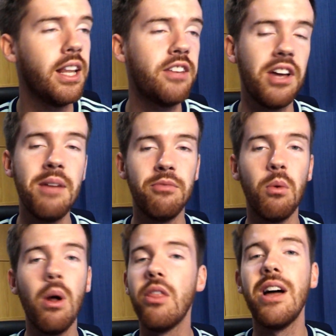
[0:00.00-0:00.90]
Let's aim
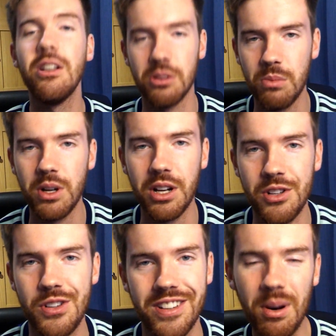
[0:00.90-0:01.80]
for
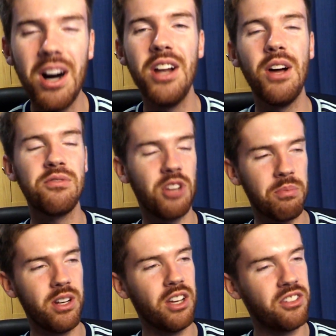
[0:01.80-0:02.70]
1,100. But enough
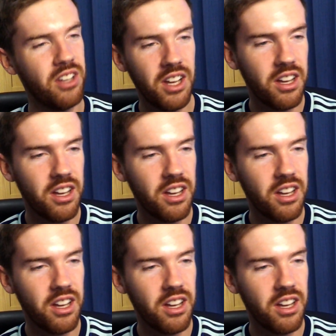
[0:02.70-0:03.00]
stoppiness. us.